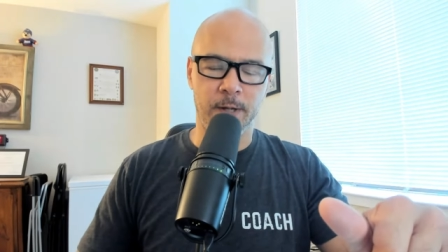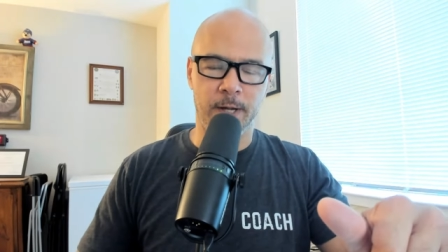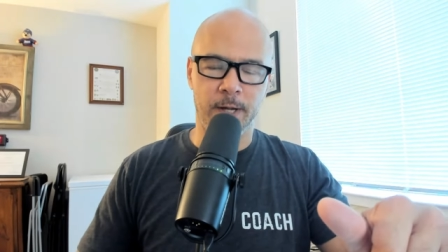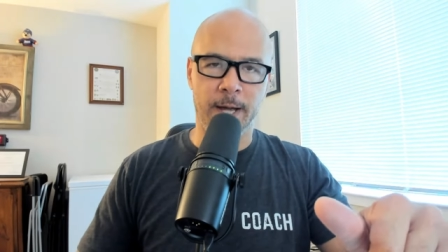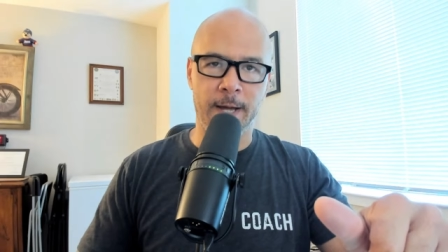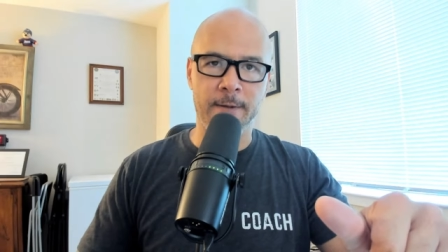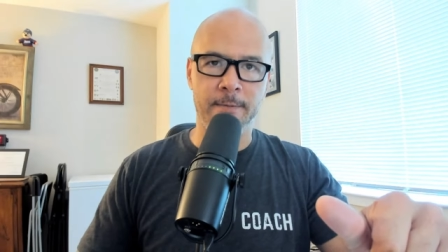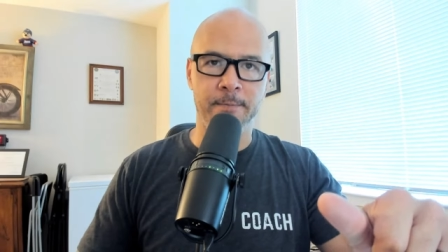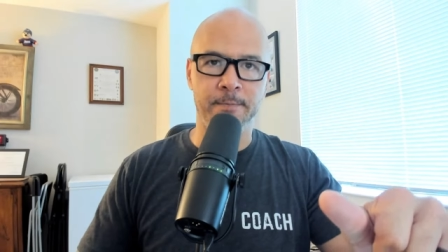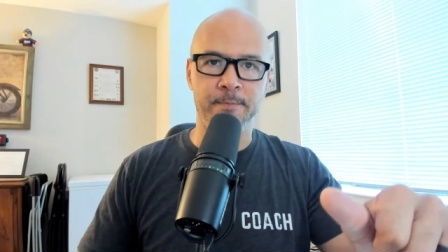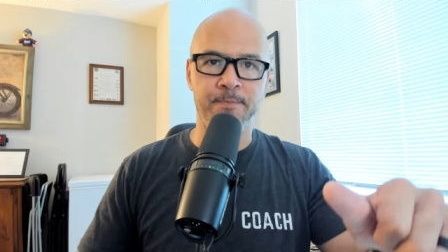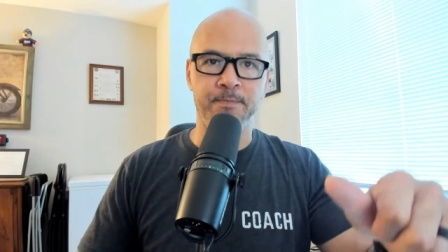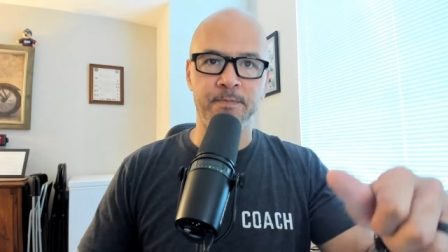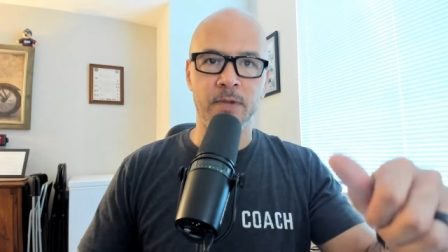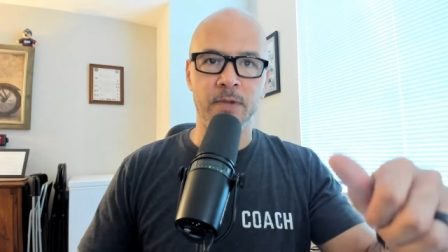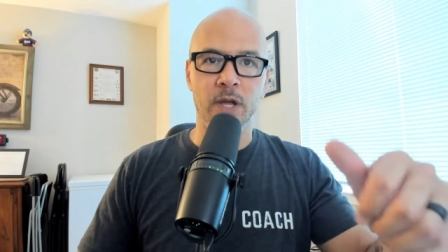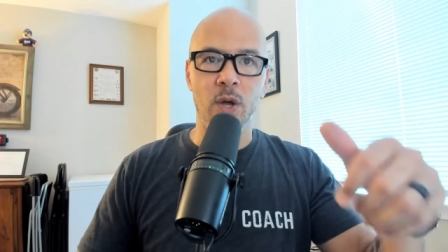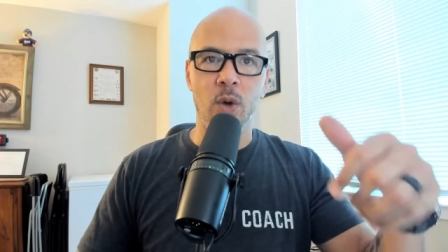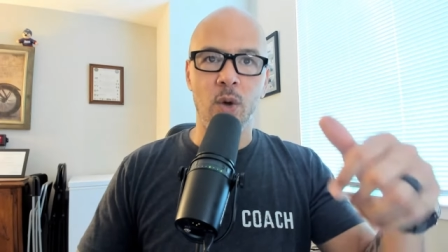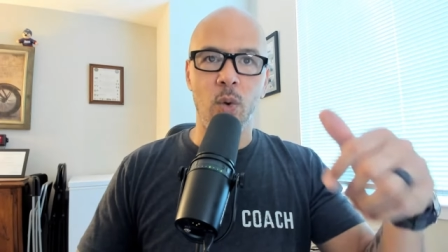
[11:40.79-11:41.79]
Okay.
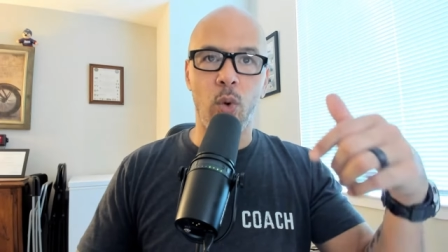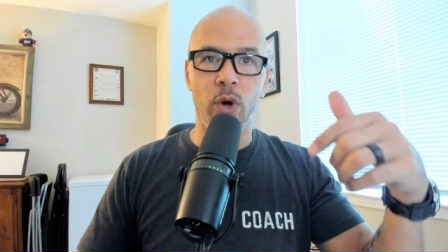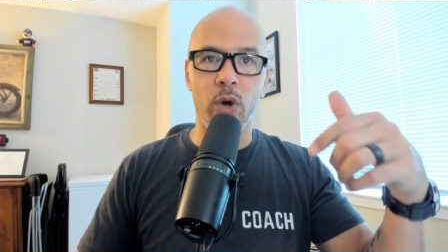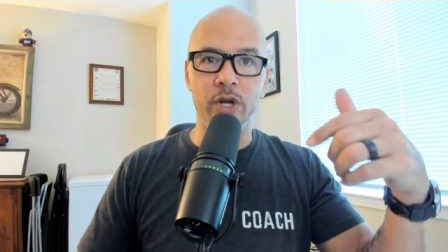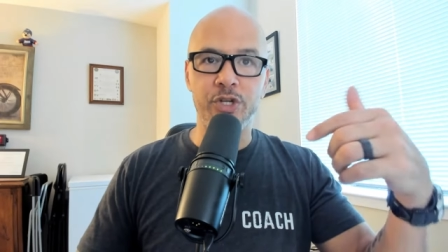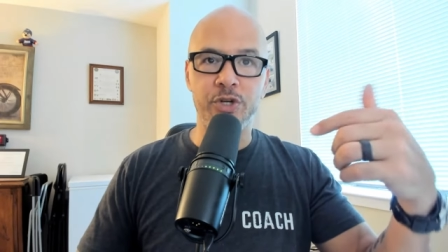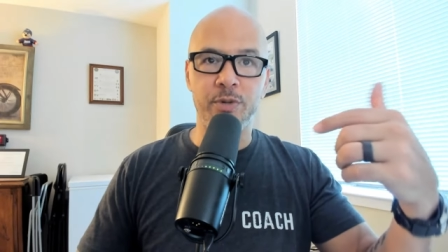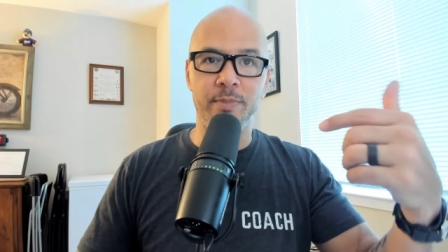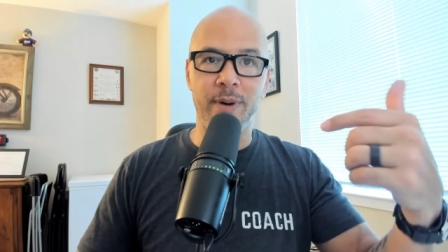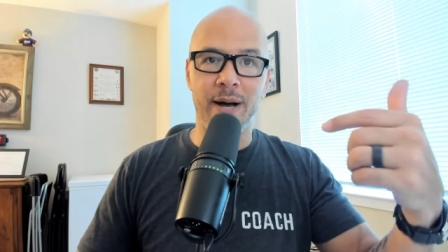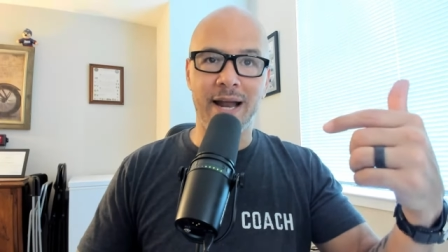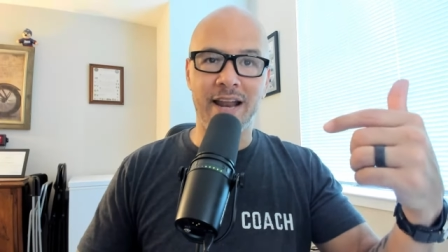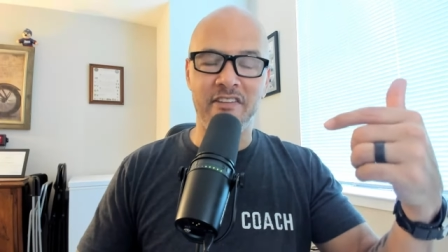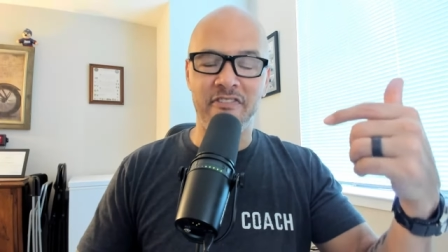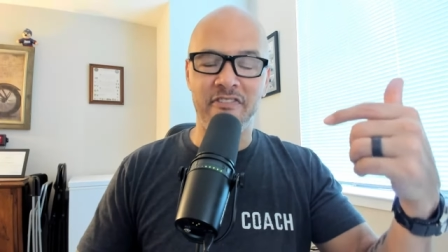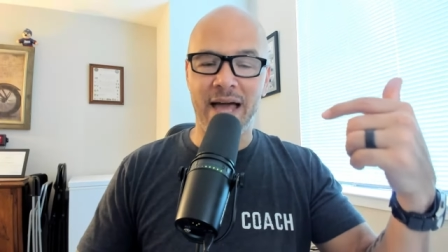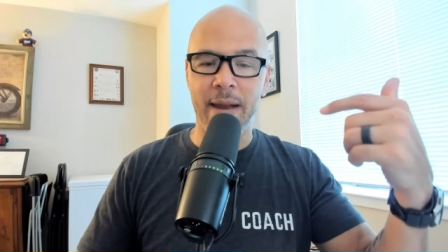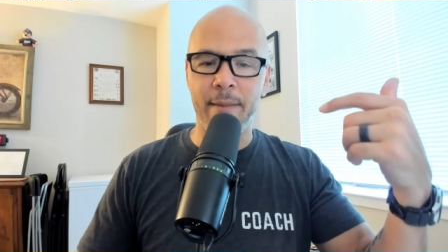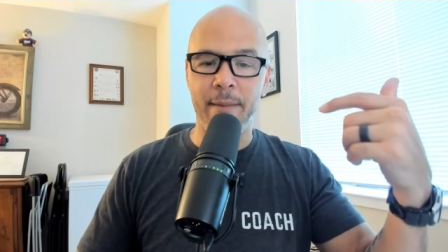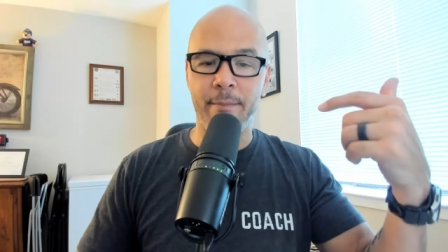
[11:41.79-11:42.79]
What is your body
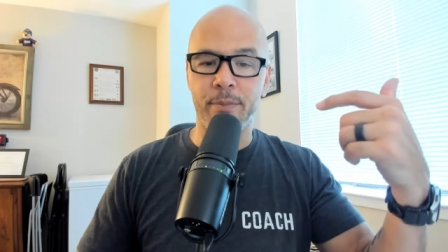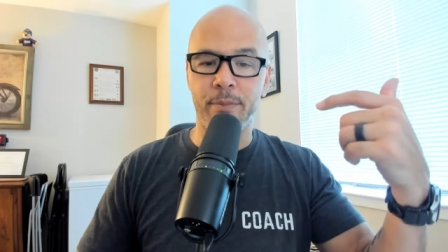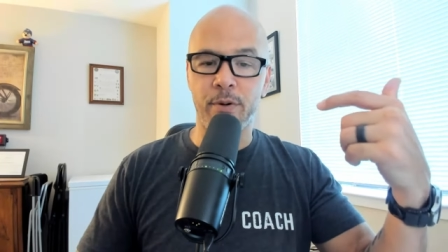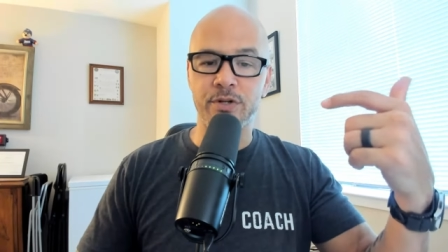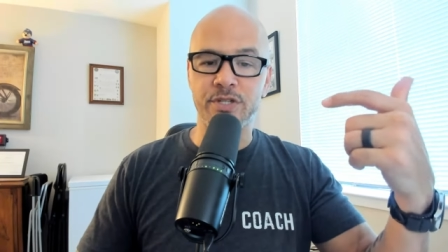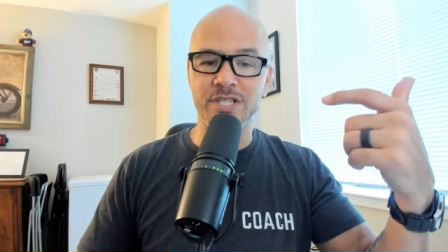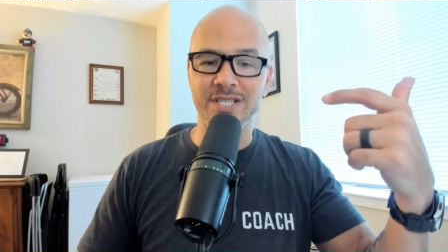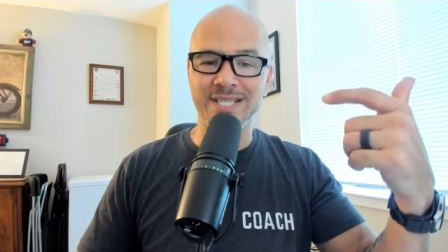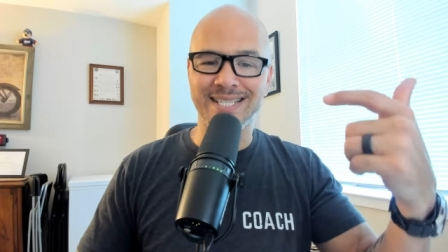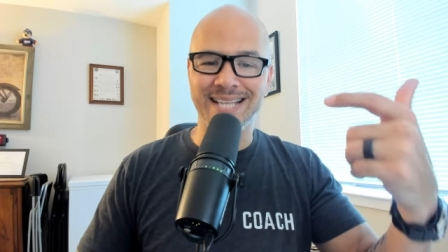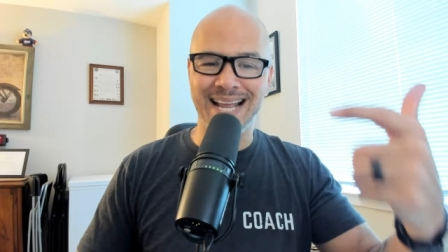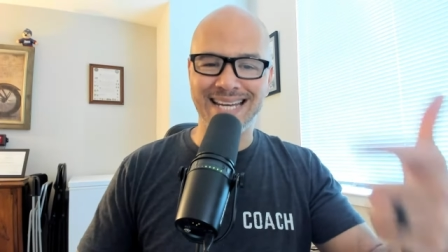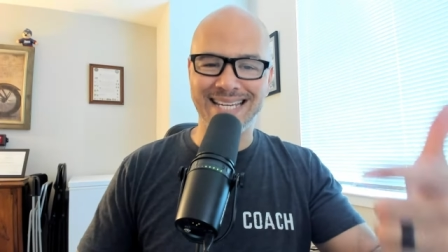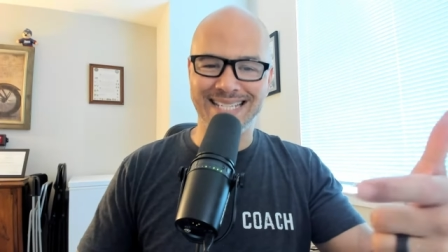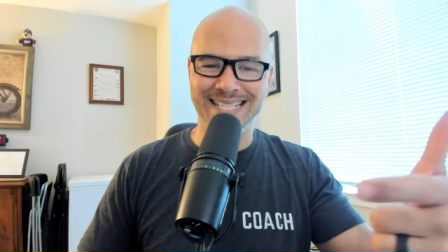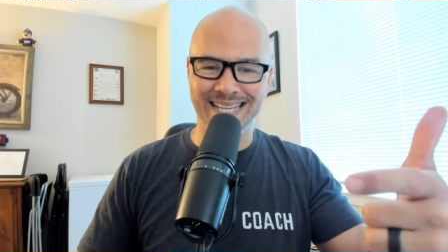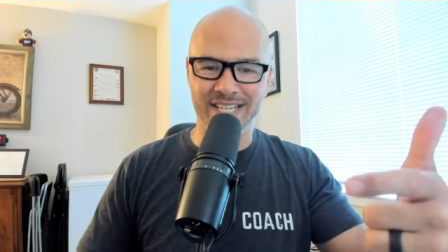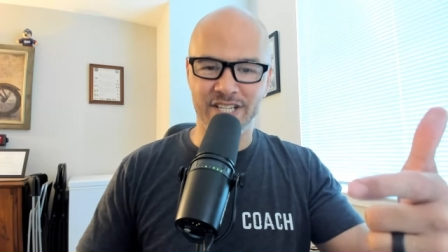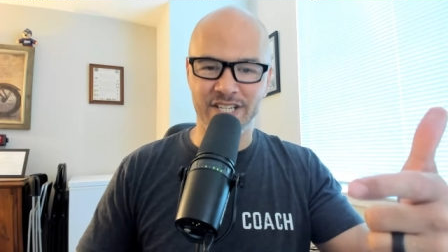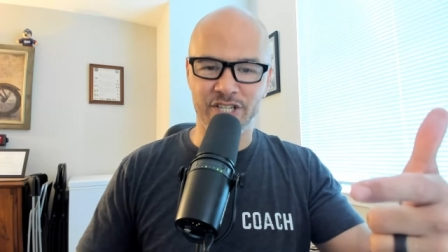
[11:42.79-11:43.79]
fat
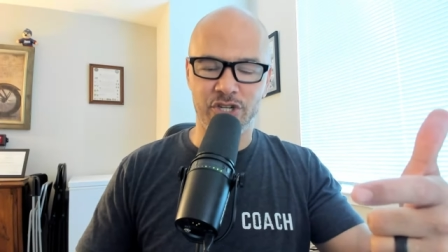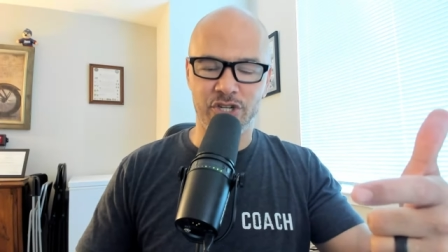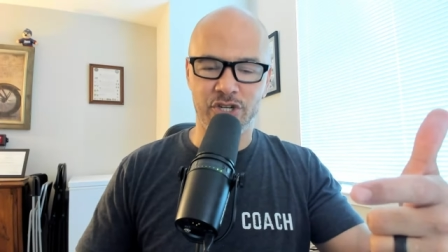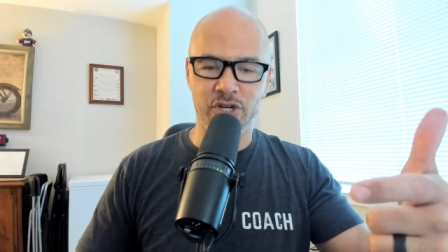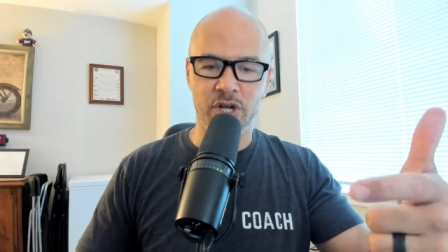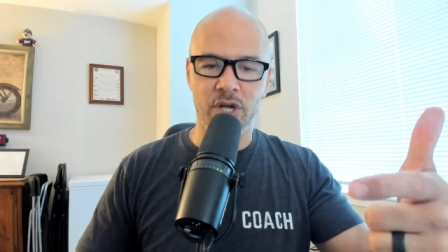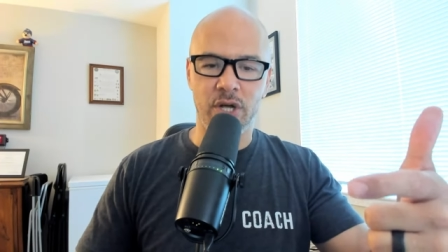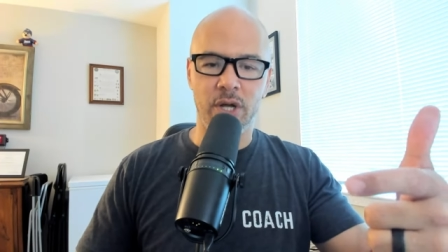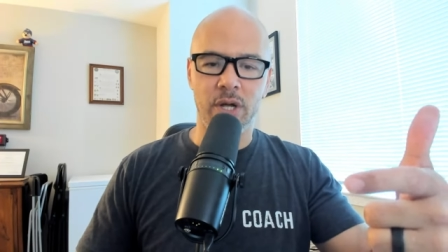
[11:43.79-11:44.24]
percentage